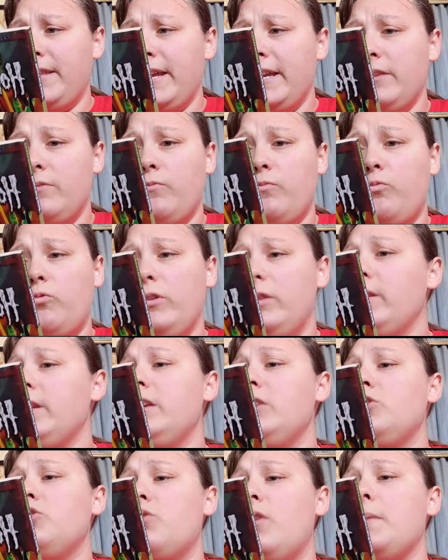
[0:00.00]
They
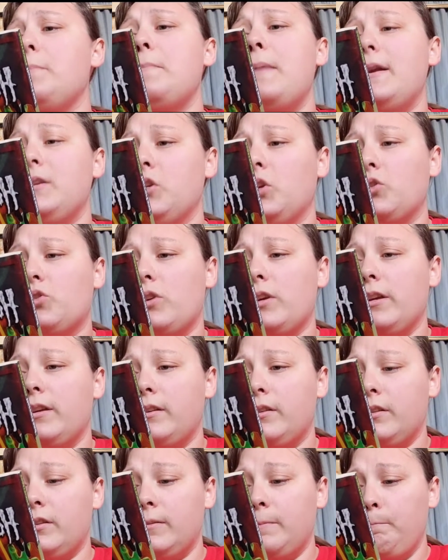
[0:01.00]
really enjoy magic
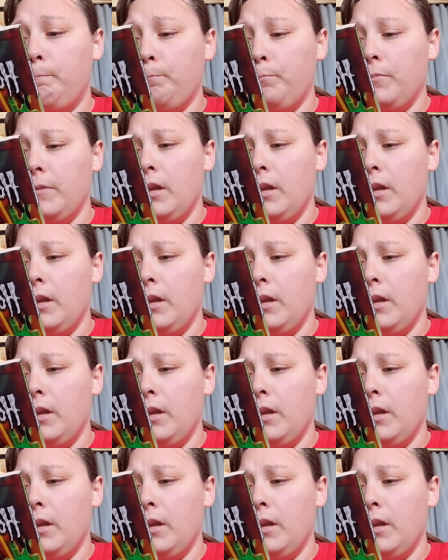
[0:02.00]
tricks.